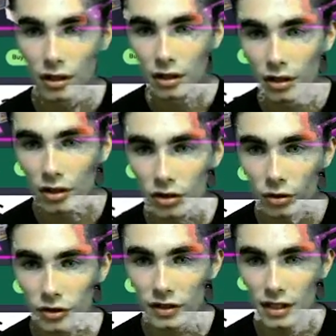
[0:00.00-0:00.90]
you'll
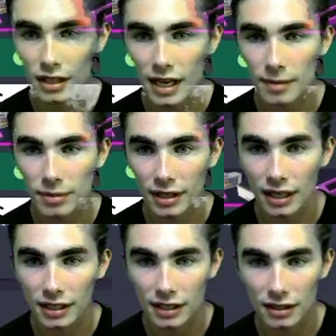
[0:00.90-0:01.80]
see API
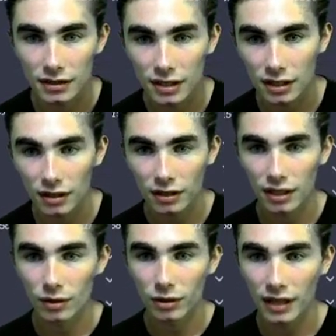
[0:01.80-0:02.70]
keys here,
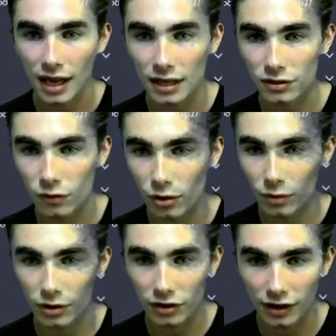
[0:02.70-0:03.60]
and what it asked for
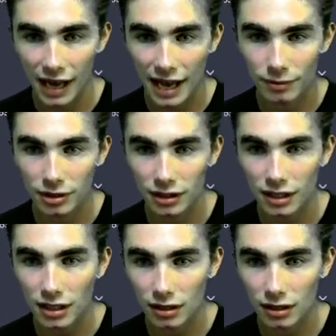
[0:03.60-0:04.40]
was our admin key.